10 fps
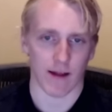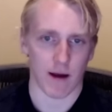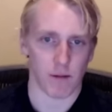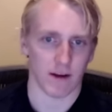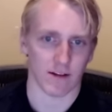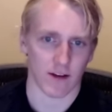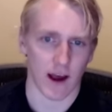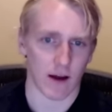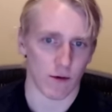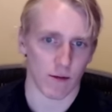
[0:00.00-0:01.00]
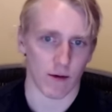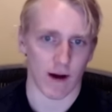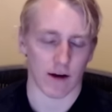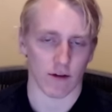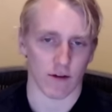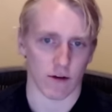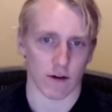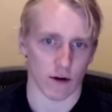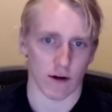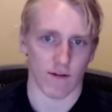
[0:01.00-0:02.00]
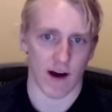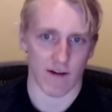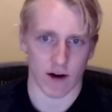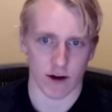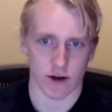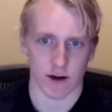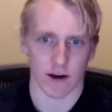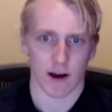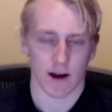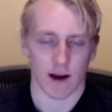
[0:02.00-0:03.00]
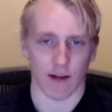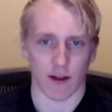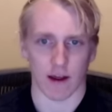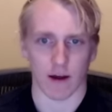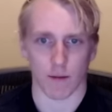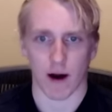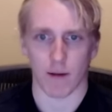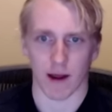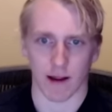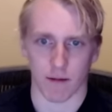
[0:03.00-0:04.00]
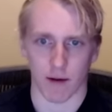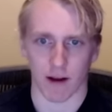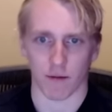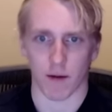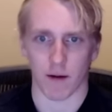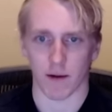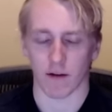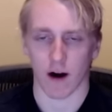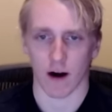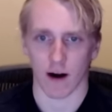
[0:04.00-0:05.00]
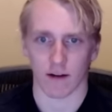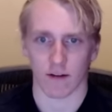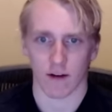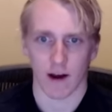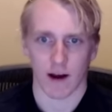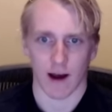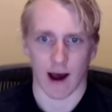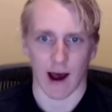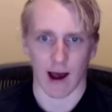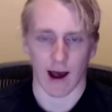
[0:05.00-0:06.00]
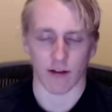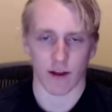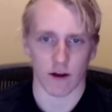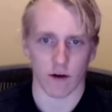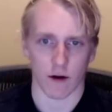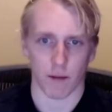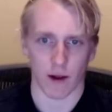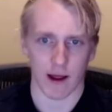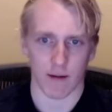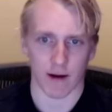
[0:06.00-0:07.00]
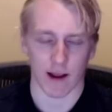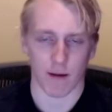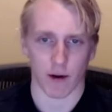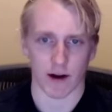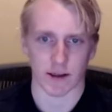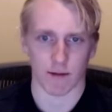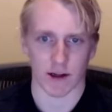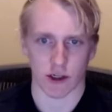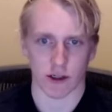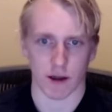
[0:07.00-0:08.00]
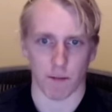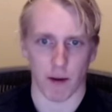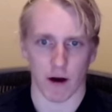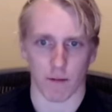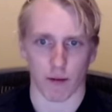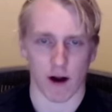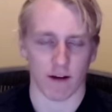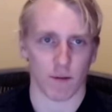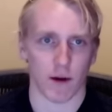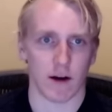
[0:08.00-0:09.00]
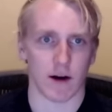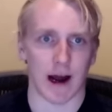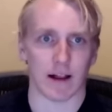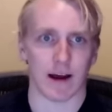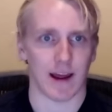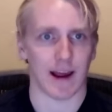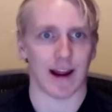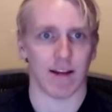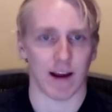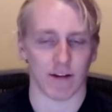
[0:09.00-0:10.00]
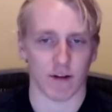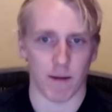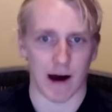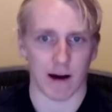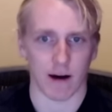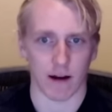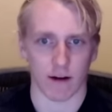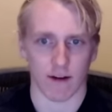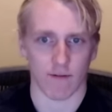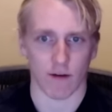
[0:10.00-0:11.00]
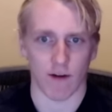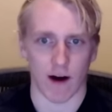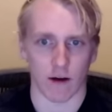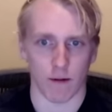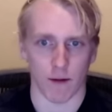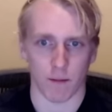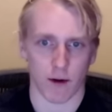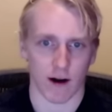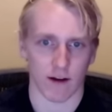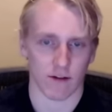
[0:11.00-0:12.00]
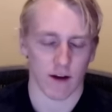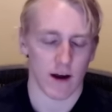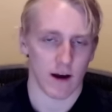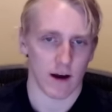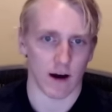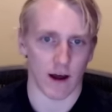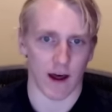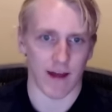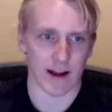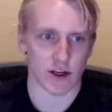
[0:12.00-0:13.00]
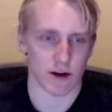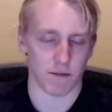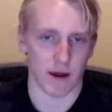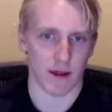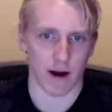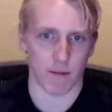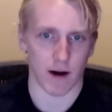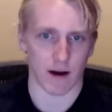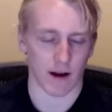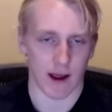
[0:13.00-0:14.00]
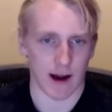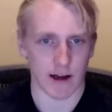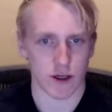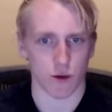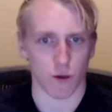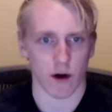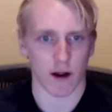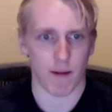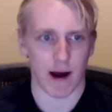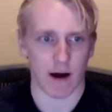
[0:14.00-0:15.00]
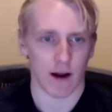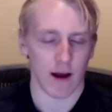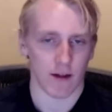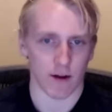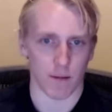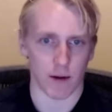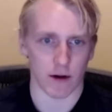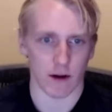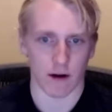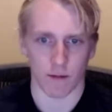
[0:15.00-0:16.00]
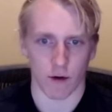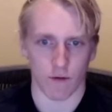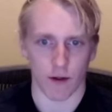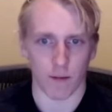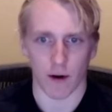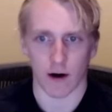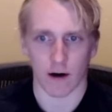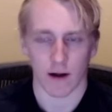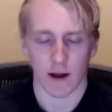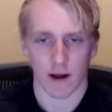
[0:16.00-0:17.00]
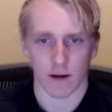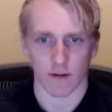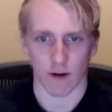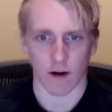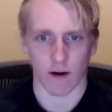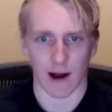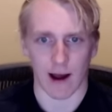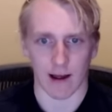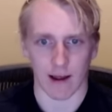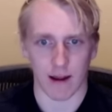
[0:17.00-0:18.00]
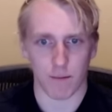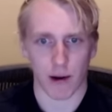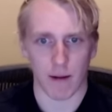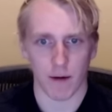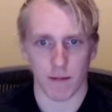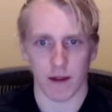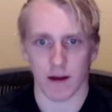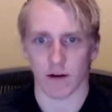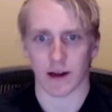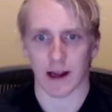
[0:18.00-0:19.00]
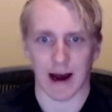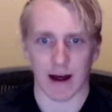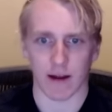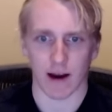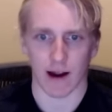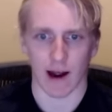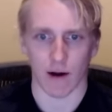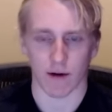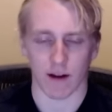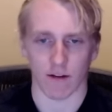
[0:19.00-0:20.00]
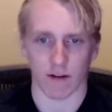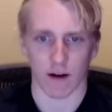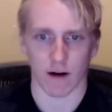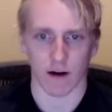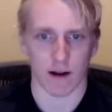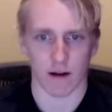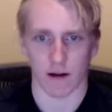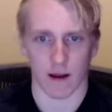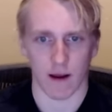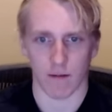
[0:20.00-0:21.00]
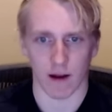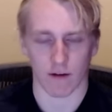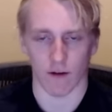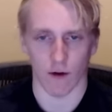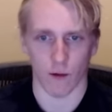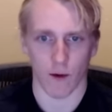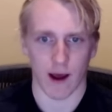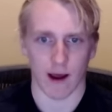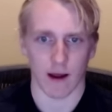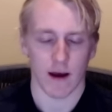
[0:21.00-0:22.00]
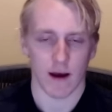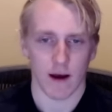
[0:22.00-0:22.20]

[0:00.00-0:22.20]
Now that being said, Rueben Randle's only 3,500. I think he'll probably get the biggest bump in targets. I think you could play him at that price. I mean, it's just a pure price play. You're not liking anything else about it except for volume and price uh, and that should be there. But again, I just worry about their ability to move the ball. So I, he'd probably be the only guy that I, I would consider. Hakeem Nicks, no way.